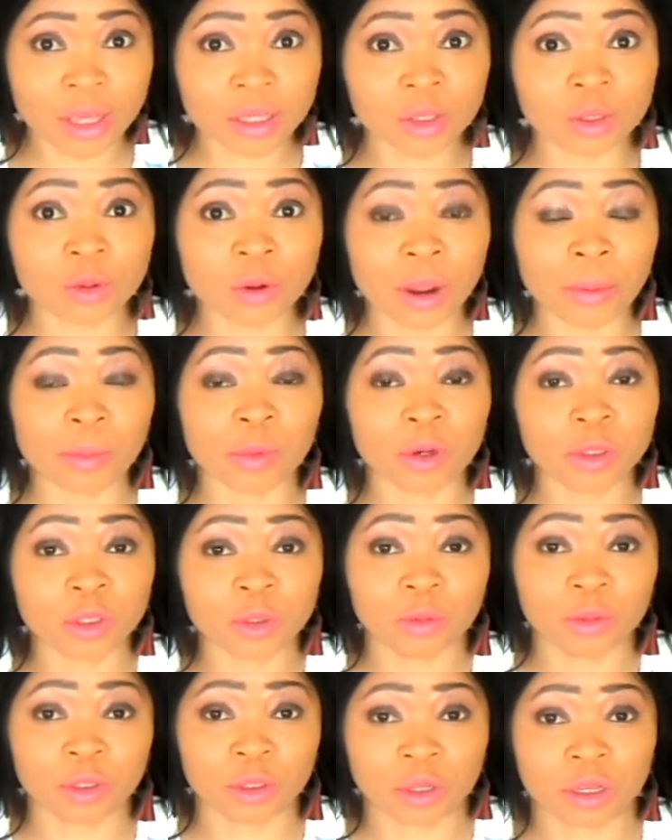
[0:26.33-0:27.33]
So I'm going to
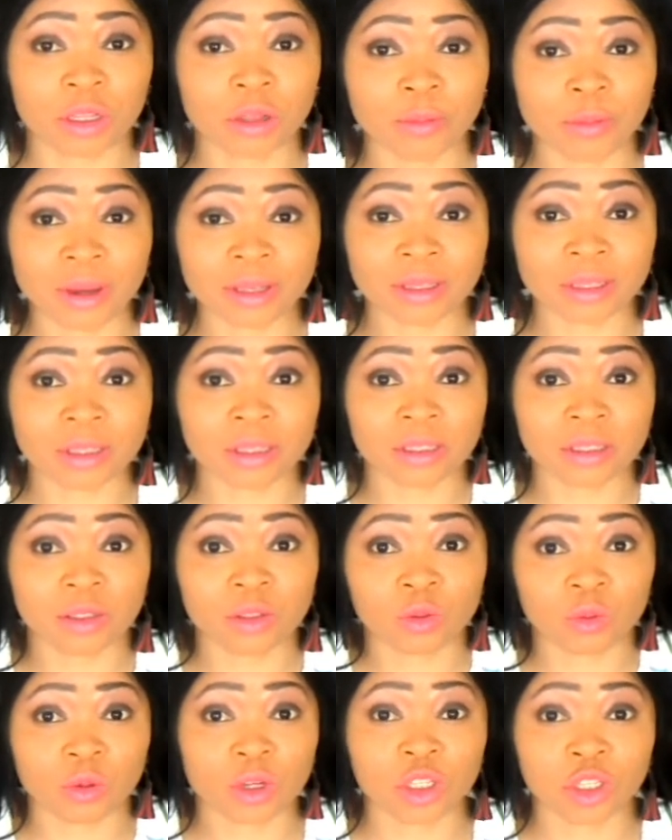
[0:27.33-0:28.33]
be talking about the
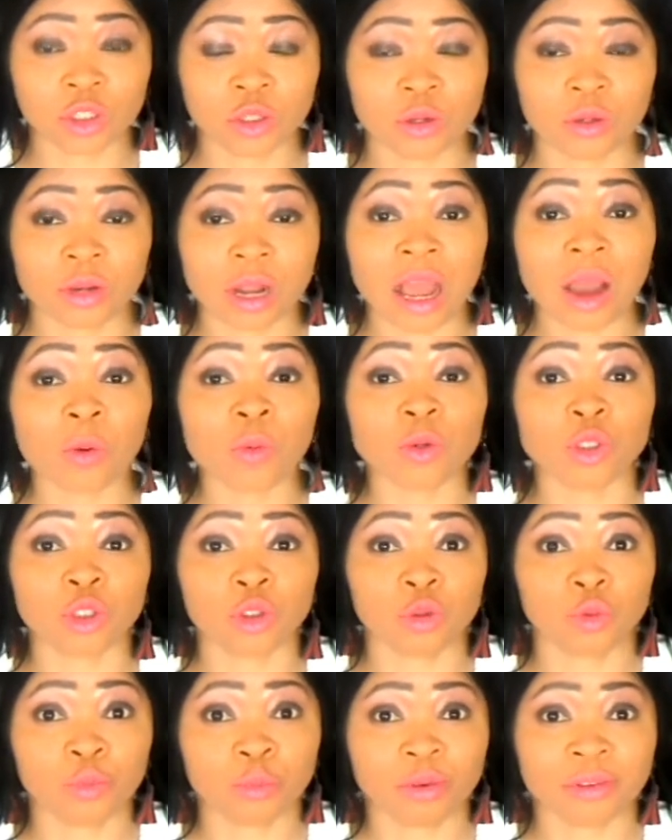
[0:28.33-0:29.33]
situation, how we
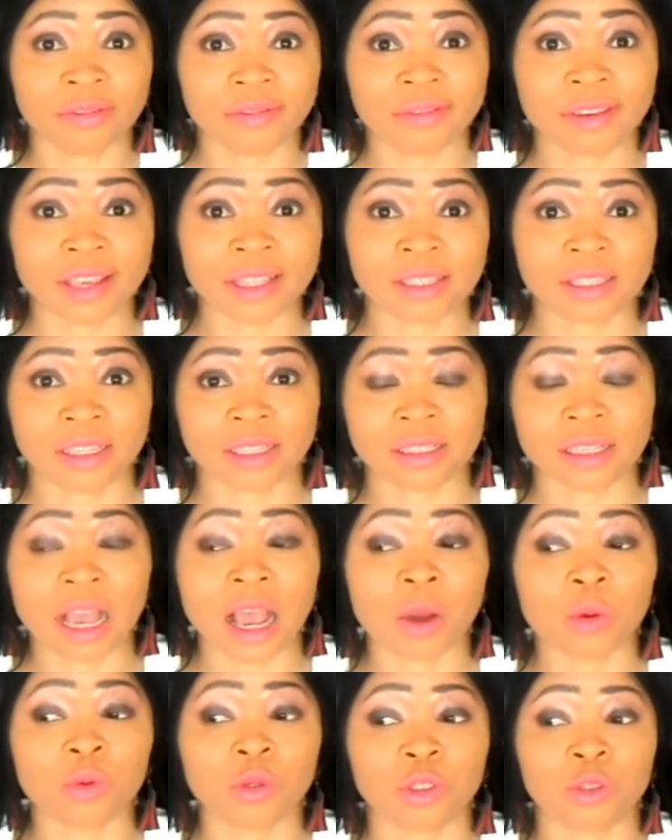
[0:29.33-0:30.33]
should prevent it,
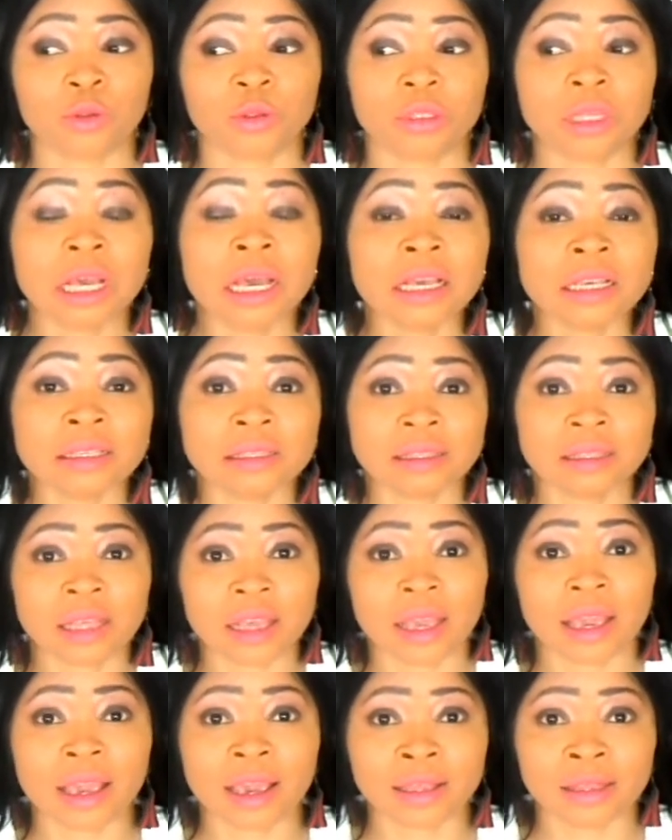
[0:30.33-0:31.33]
how we should
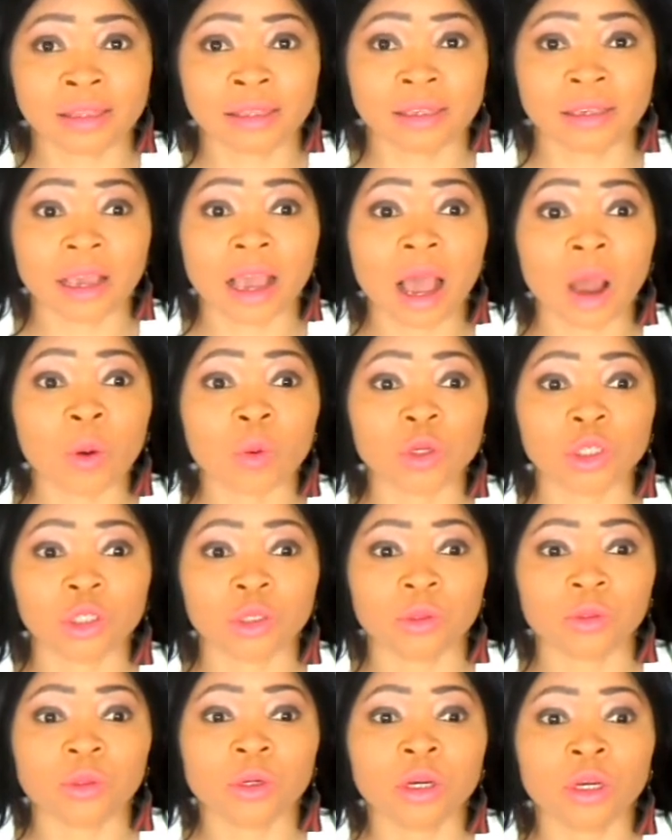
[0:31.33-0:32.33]
stay healthy, how we
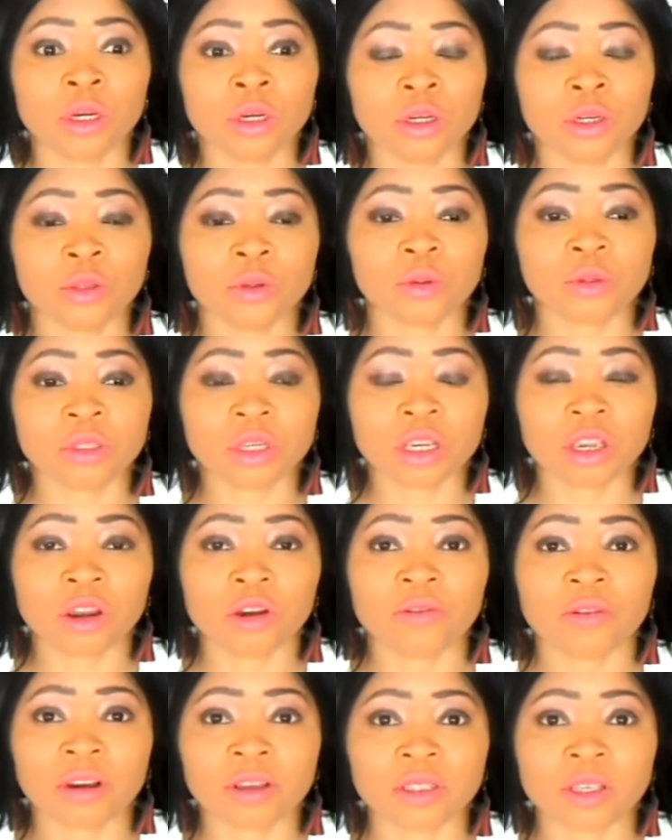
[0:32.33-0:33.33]
should, you know, take care
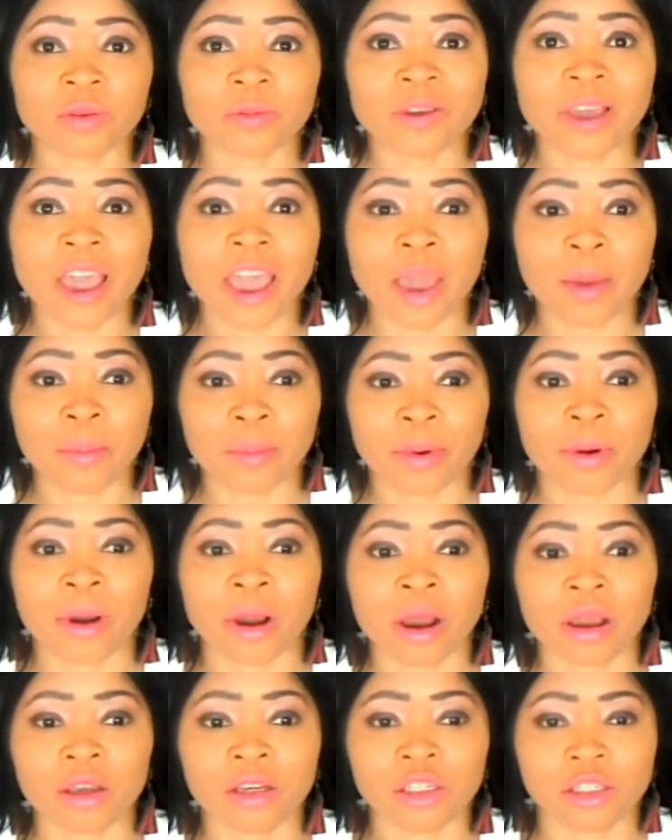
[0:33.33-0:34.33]
of ourselves, help
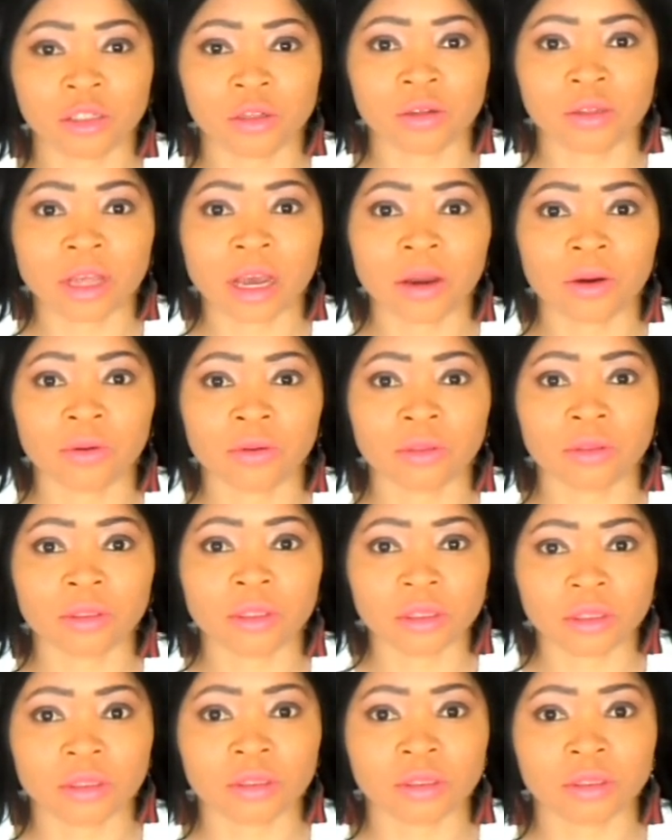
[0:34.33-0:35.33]
each other on
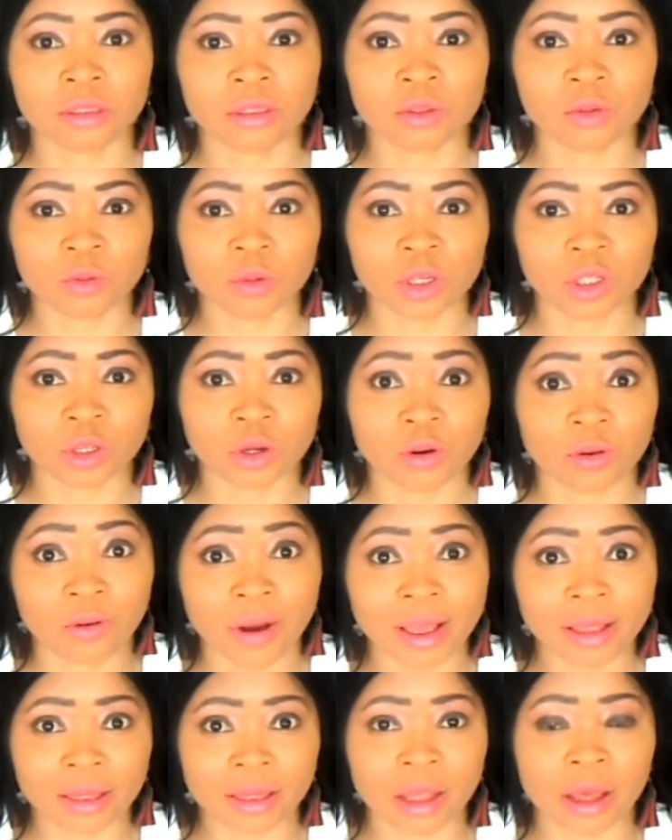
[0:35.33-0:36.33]
this situation
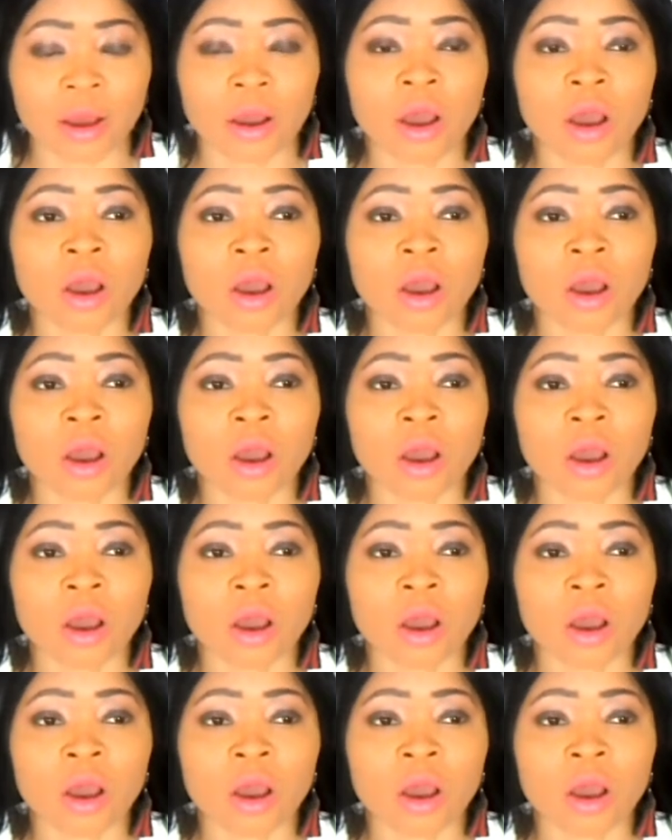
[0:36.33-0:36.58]
right now.